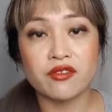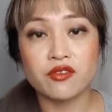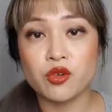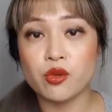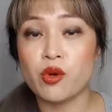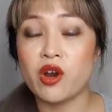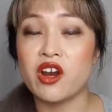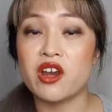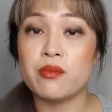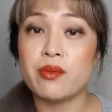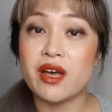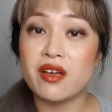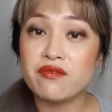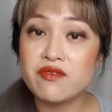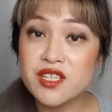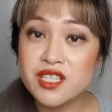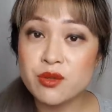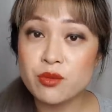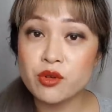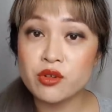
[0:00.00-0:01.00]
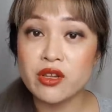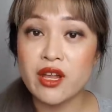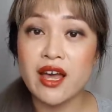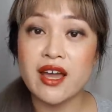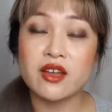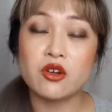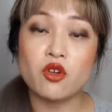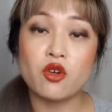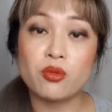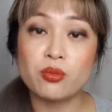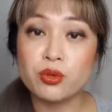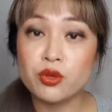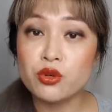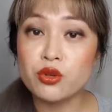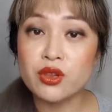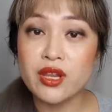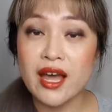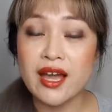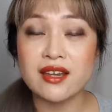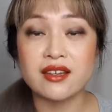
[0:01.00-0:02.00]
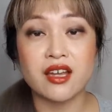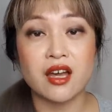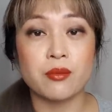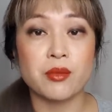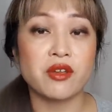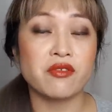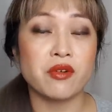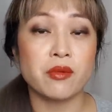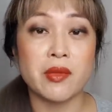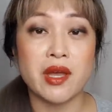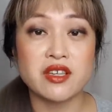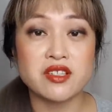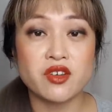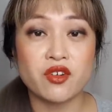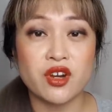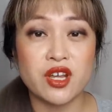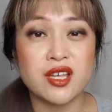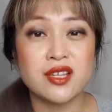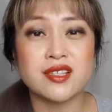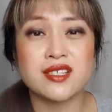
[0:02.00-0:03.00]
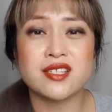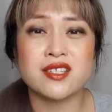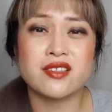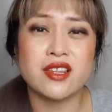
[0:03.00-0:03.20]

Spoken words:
to worry about visible light or blue light coming from our screens.